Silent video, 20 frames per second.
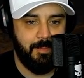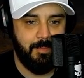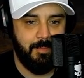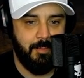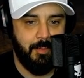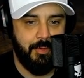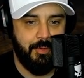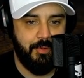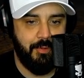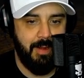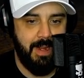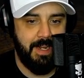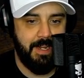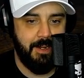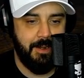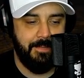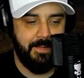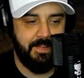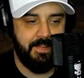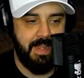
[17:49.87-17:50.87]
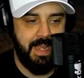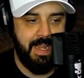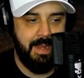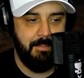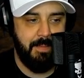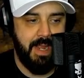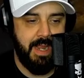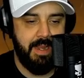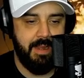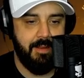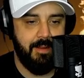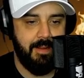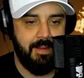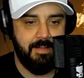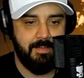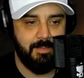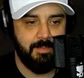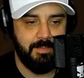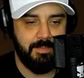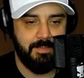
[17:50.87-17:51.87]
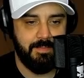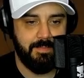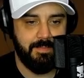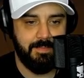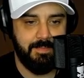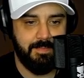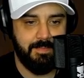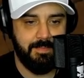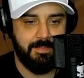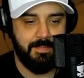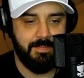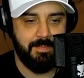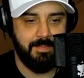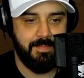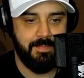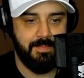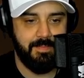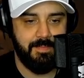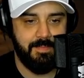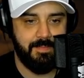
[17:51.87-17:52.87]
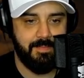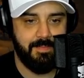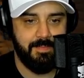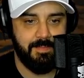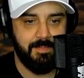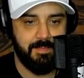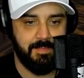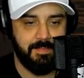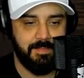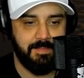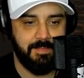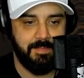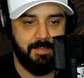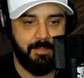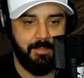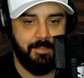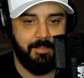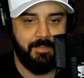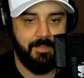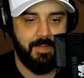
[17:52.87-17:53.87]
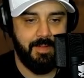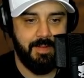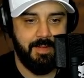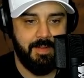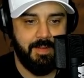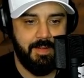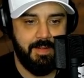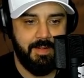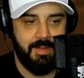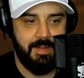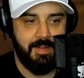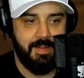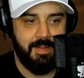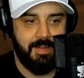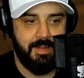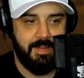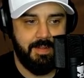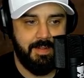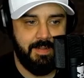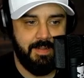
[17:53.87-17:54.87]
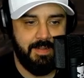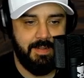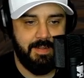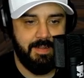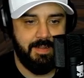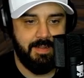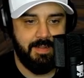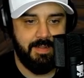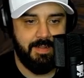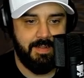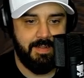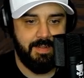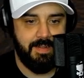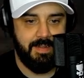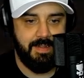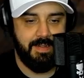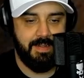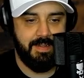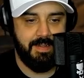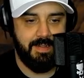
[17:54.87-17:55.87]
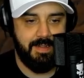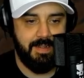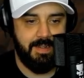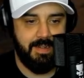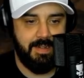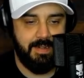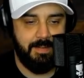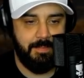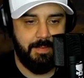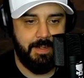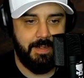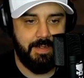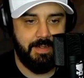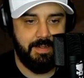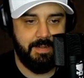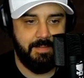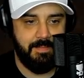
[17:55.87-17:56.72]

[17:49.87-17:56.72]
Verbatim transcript: We're stranded on this ape hangar. Sun's rising, boy. Let's get started towards the top. All right, man.